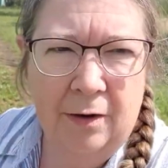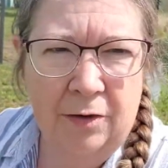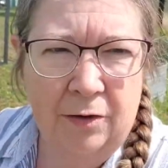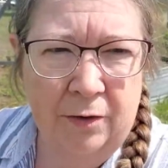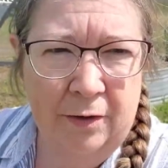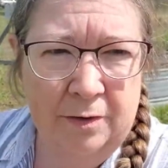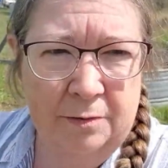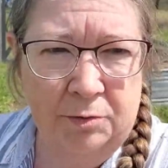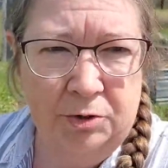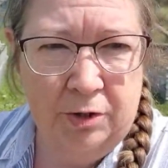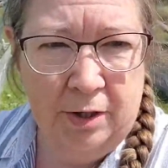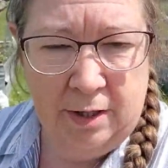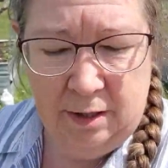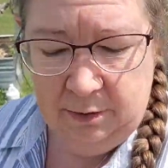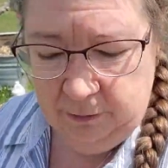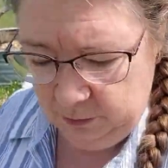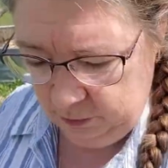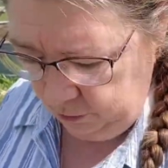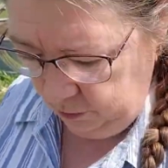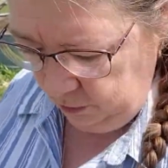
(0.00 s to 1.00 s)
doing some training
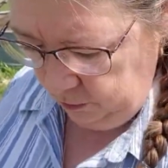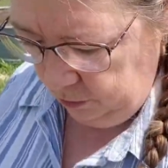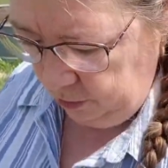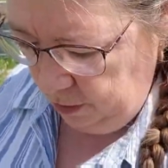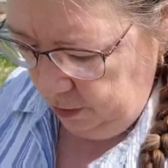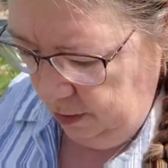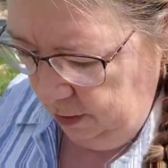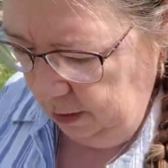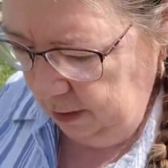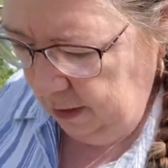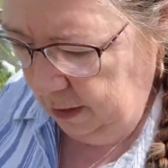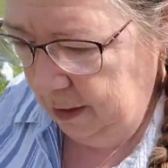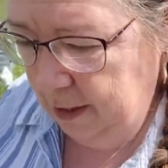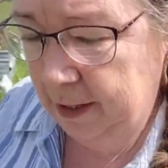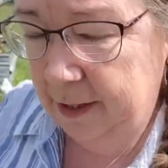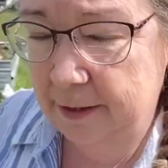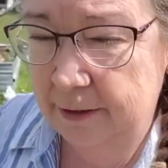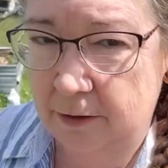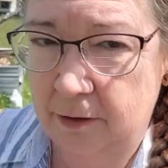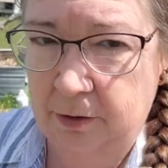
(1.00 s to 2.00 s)
with Groot.
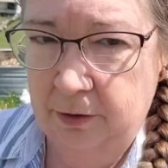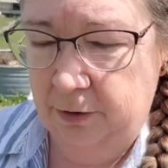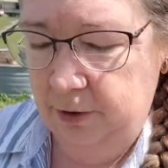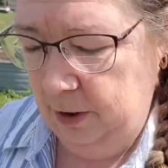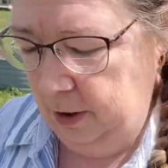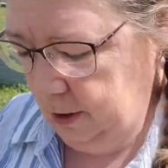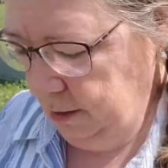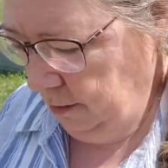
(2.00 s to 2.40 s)
He's learning.